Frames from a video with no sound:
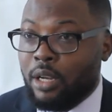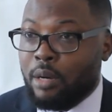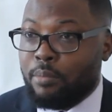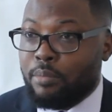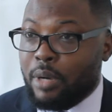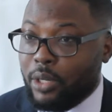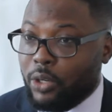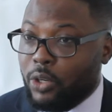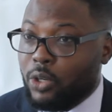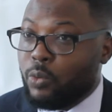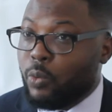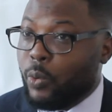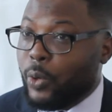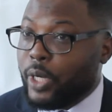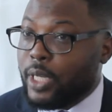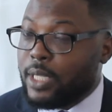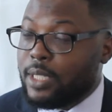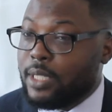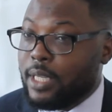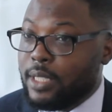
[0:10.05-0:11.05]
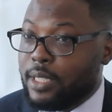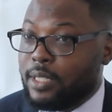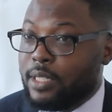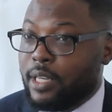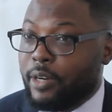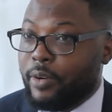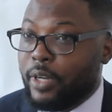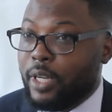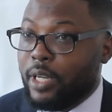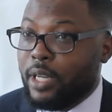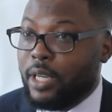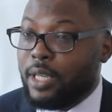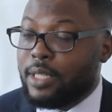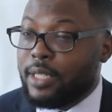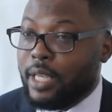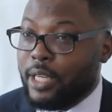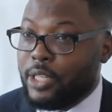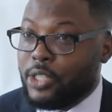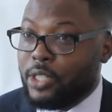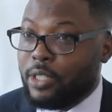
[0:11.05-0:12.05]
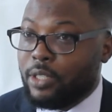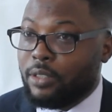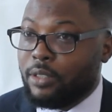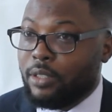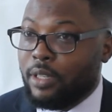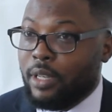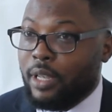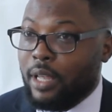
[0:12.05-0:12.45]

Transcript: Practical work is necessary, essential,